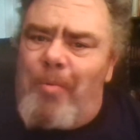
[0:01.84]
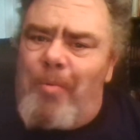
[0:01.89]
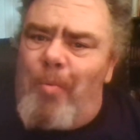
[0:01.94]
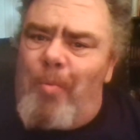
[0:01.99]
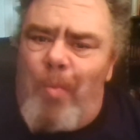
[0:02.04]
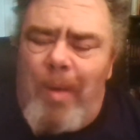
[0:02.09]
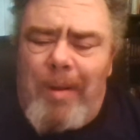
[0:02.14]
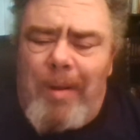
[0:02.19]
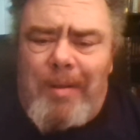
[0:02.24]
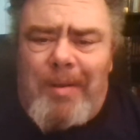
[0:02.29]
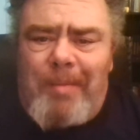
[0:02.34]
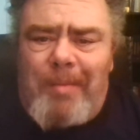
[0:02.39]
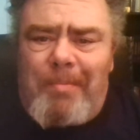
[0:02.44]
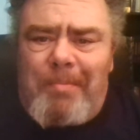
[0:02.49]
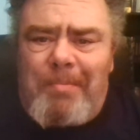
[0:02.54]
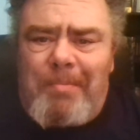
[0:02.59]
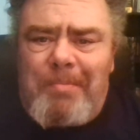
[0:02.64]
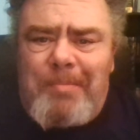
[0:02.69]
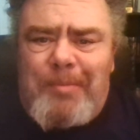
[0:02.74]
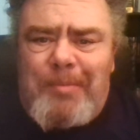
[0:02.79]

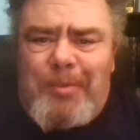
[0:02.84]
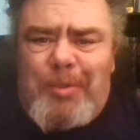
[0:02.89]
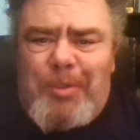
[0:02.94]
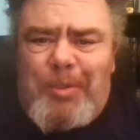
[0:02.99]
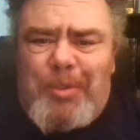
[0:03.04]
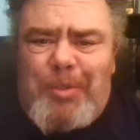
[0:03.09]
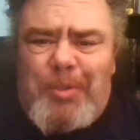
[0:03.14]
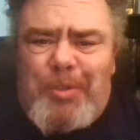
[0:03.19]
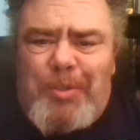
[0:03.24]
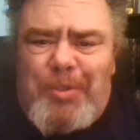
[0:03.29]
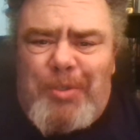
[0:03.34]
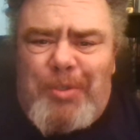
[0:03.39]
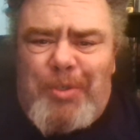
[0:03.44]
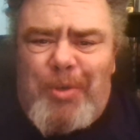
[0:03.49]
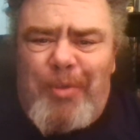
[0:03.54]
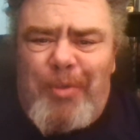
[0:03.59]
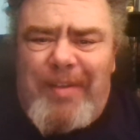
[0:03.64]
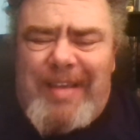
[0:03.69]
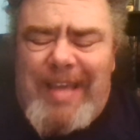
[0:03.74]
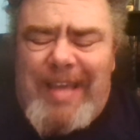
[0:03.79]
Welcome
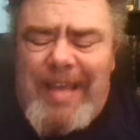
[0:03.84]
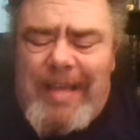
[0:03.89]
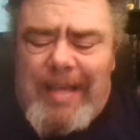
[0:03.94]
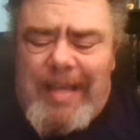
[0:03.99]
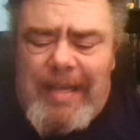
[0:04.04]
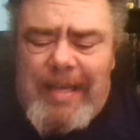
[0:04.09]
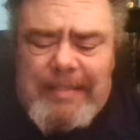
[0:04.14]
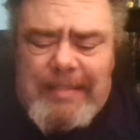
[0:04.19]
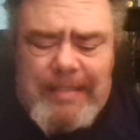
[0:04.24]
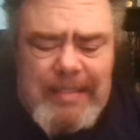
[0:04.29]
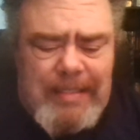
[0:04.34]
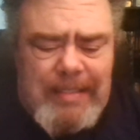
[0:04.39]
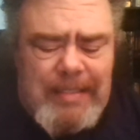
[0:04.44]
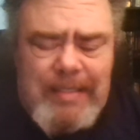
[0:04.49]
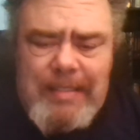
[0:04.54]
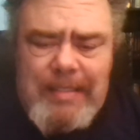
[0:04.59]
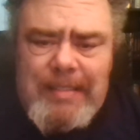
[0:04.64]
to the Geek Easy.